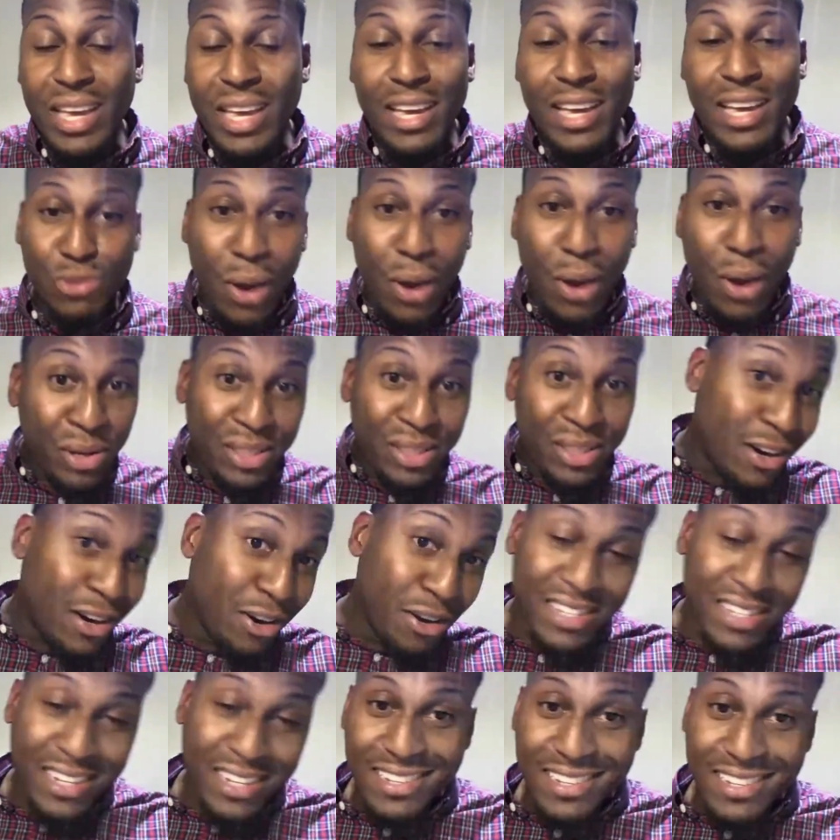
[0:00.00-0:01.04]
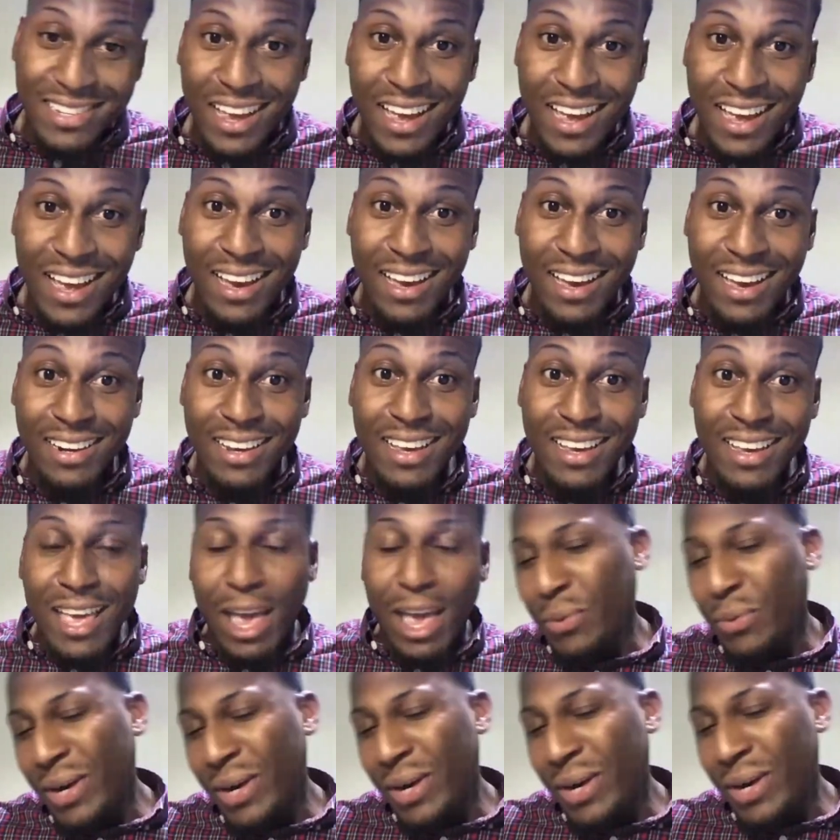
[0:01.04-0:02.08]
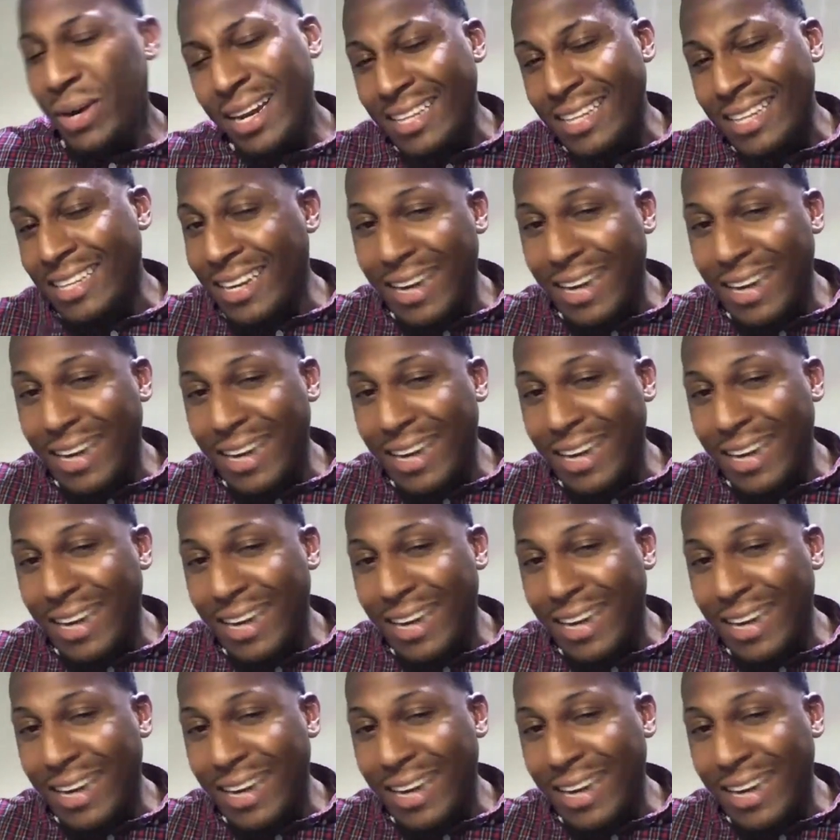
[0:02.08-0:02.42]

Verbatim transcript: So I put that off to the side. And when I got